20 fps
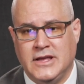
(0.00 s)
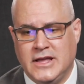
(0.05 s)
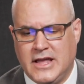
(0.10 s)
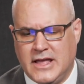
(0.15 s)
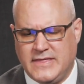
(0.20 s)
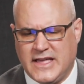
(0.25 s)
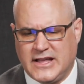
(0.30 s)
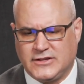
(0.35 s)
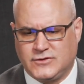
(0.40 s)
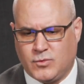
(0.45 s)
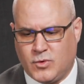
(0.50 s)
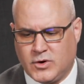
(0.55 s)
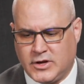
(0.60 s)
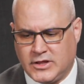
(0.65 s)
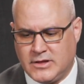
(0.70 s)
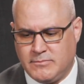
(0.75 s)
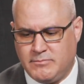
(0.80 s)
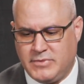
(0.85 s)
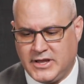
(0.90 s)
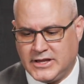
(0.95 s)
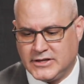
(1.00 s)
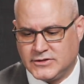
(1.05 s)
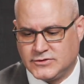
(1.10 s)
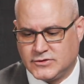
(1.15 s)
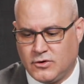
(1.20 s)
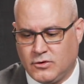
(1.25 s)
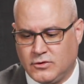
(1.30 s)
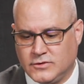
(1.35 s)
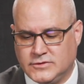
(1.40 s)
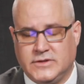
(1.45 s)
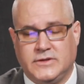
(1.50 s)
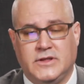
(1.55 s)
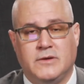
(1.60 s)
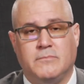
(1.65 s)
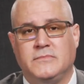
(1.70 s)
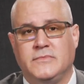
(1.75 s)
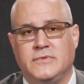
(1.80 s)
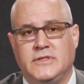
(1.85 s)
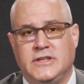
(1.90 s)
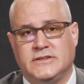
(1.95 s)
And that's one of the biggest goals of
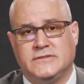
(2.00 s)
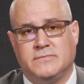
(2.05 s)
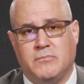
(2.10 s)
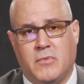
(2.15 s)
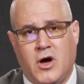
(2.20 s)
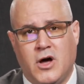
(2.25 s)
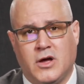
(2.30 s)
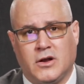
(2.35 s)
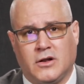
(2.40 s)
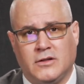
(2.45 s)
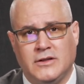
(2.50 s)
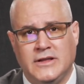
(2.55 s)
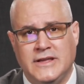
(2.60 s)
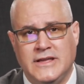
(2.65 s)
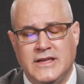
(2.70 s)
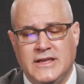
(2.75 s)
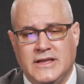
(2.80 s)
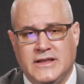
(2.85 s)
this model,